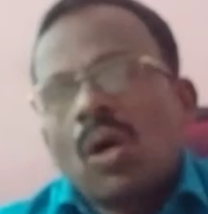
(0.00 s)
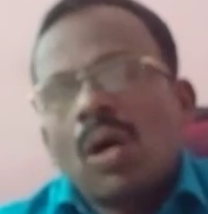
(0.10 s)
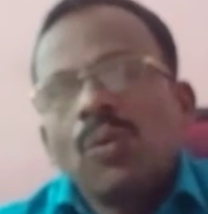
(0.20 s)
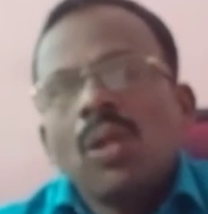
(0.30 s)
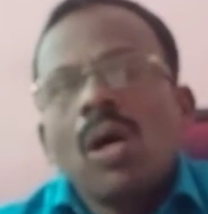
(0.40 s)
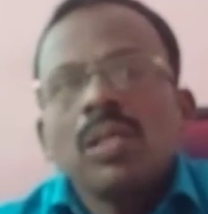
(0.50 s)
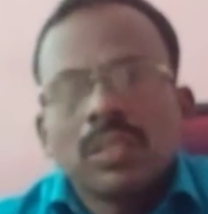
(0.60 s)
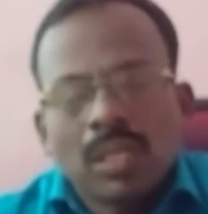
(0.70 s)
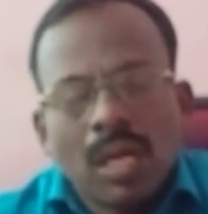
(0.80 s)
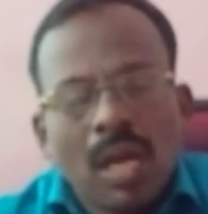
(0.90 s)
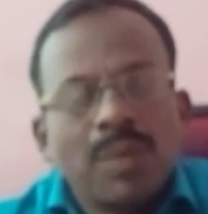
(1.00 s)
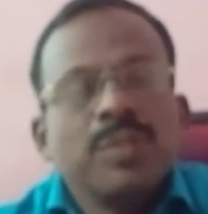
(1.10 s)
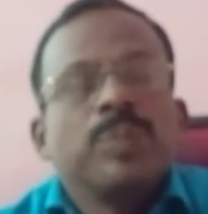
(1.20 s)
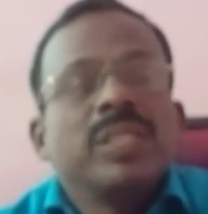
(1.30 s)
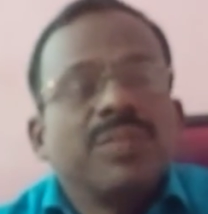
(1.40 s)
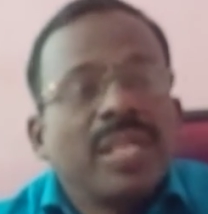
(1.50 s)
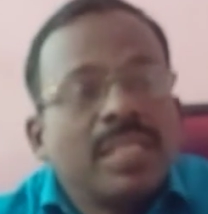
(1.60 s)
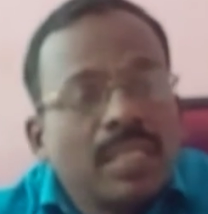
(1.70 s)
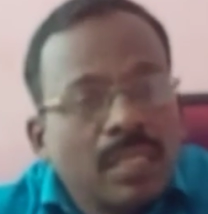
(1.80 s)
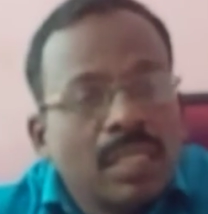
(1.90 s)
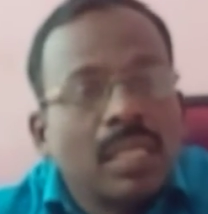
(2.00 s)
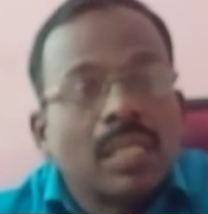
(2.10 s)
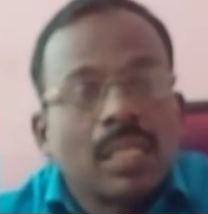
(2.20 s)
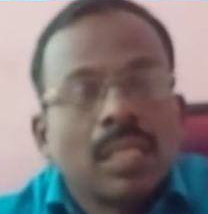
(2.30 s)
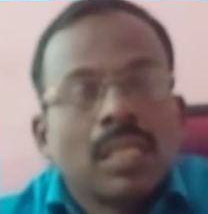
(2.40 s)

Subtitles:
how long have you been waiting here?